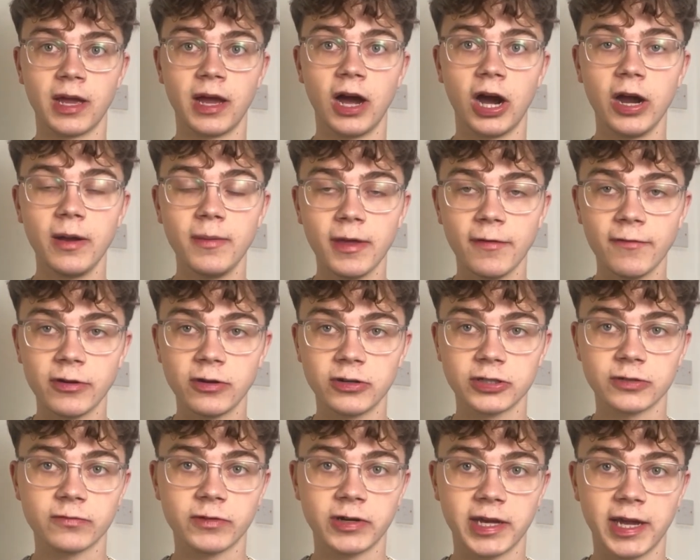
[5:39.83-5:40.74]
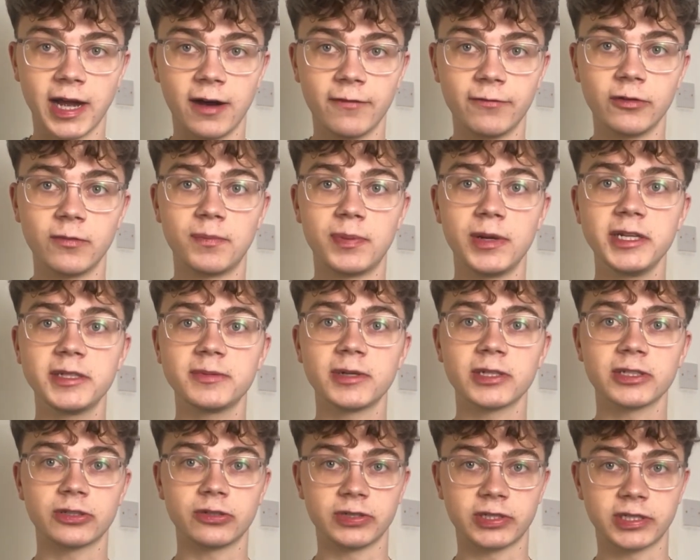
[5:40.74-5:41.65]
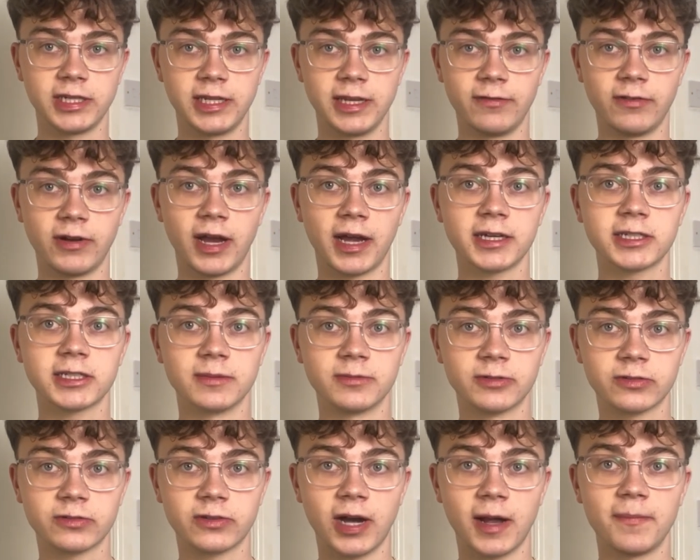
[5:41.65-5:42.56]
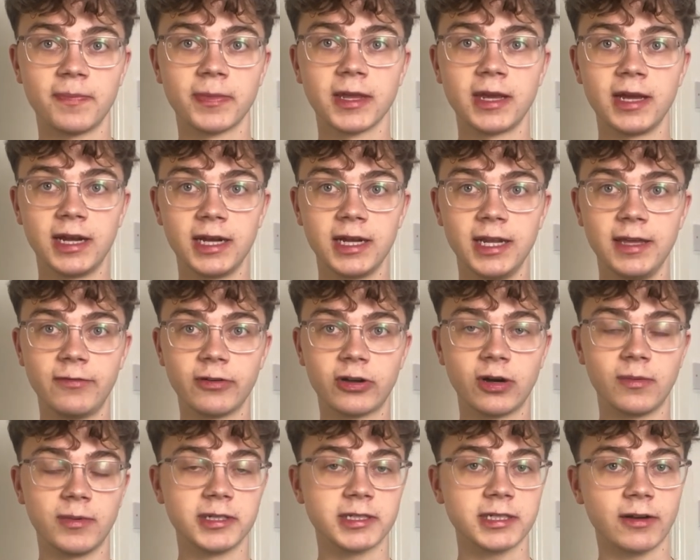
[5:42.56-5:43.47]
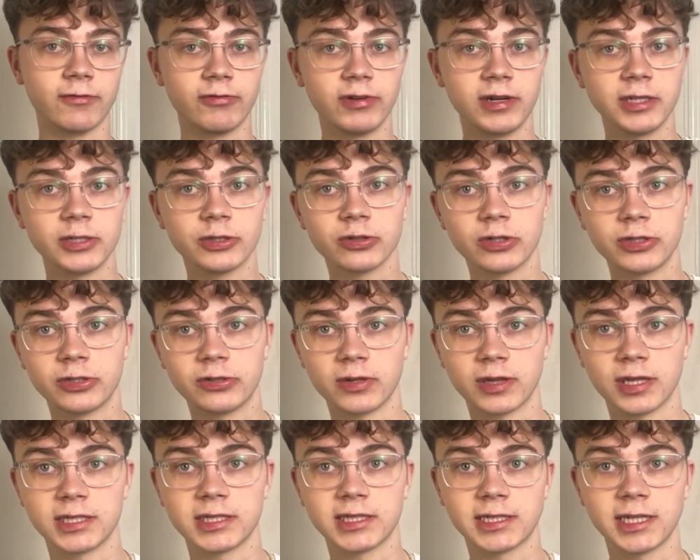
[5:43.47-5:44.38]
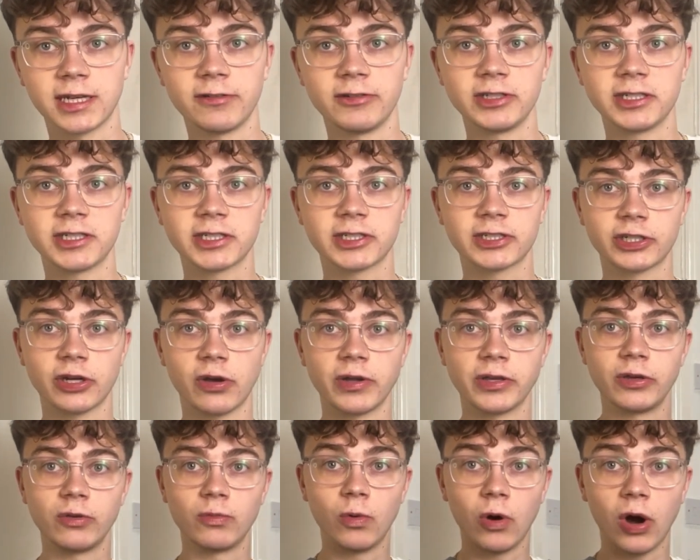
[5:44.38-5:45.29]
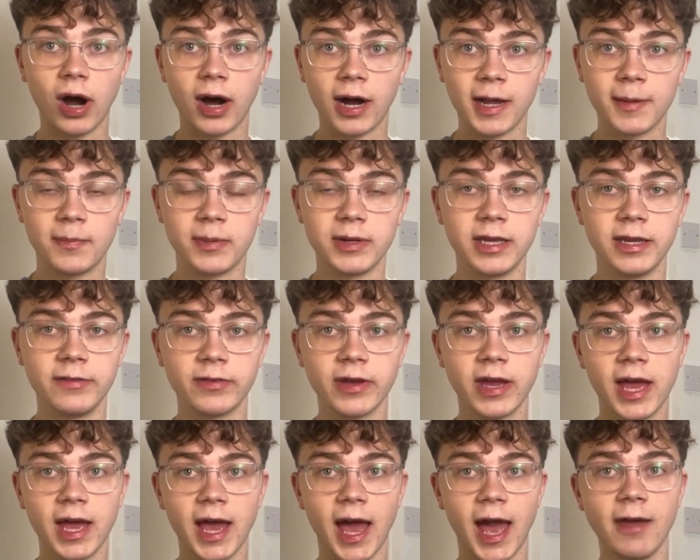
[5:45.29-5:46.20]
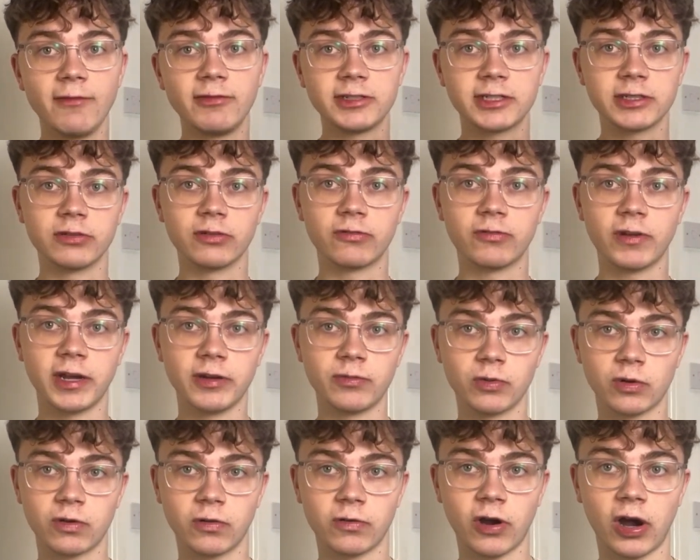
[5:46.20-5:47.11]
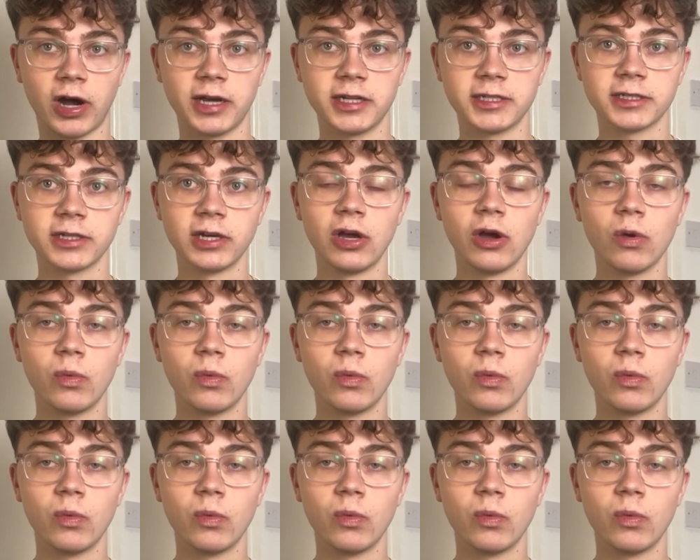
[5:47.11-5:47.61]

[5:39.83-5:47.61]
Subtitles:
I hope that video was really helpful. Please make sure to leave a like, subscribe, leave a comment. I've really enjoyed doing this series, showing you what I believe every single grade requires.